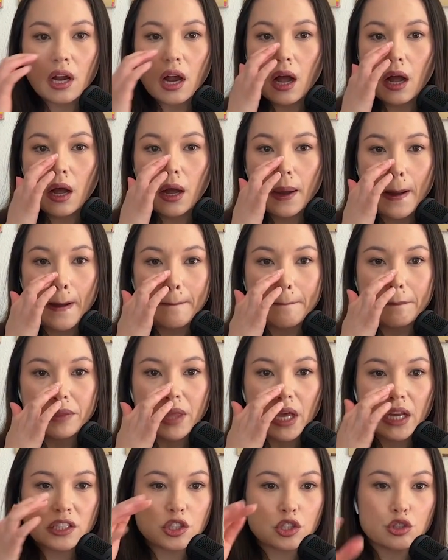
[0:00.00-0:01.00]
um,
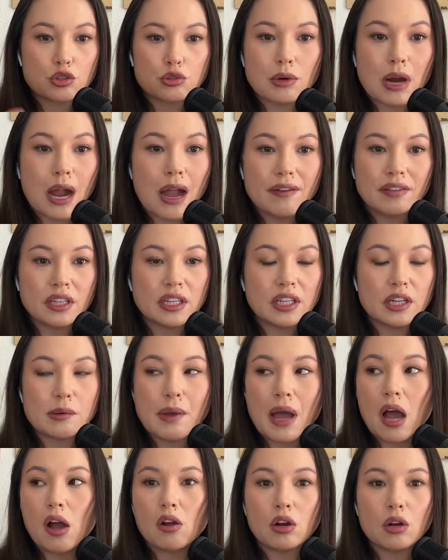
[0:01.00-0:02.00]
that's traveling
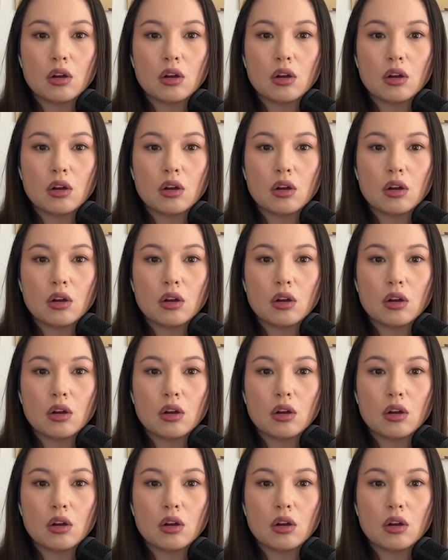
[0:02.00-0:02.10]
about or